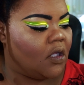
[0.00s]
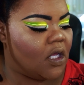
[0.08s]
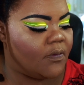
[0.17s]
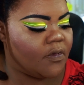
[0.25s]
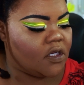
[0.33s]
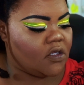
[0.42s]

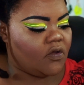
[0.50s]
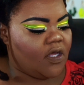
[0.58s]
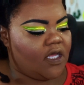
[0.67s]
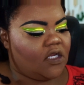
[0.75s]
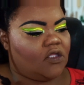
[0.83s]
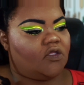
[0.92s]
I'm gonna go
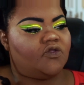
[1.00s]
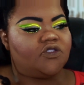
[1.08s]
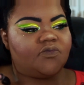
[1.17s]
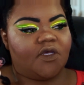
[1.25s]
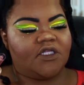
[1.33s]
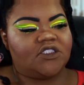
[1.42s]
ahead and
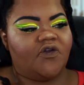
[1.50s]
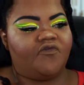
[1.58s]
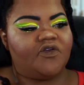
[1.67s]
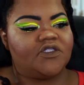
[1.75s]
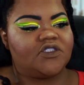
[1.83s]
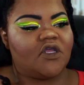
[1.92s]
use my
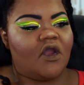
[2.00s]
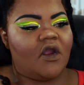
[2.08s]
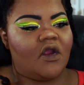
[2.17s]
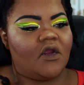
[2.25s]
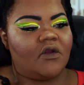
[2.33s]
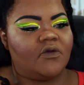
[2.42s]
Jeffree
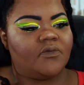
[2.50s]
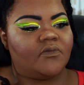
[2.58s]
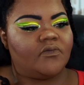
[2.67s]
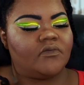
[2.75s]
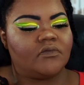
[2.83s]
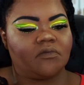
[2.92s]
Star.
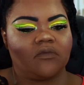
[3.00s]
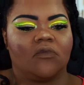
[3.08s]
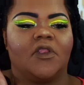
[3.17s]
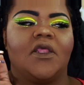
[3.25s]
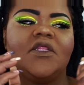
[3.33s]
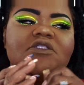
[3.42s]

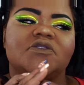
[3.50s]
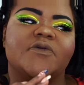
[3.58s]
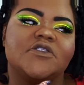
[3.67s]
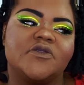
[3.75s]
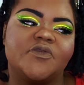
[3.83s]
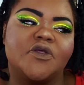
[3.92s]
This is
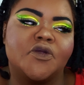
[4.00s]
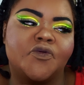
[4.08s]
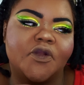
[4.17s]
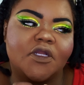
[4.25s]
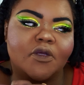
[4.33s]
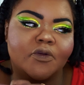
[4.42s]
supposed to be a
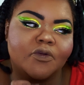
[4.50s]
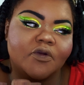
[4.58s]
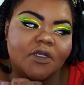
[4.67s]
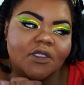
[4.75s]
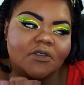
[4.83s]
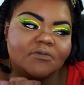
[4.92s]
green on
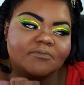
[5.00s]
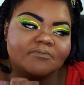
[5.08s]
green.